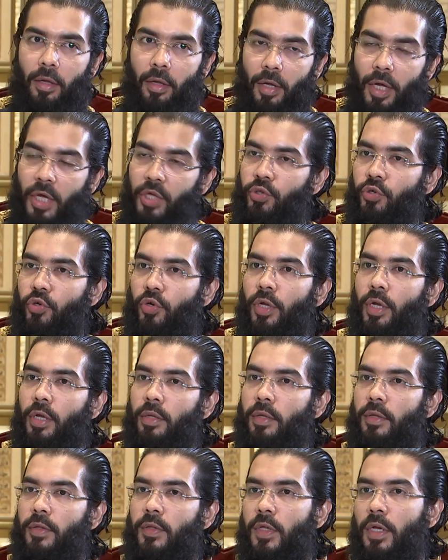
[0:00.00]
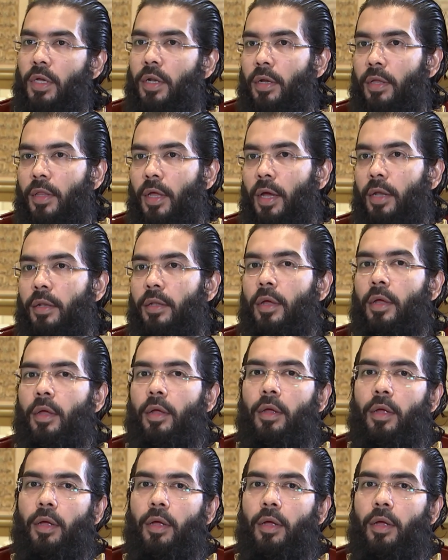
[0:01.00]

history and the seerah, that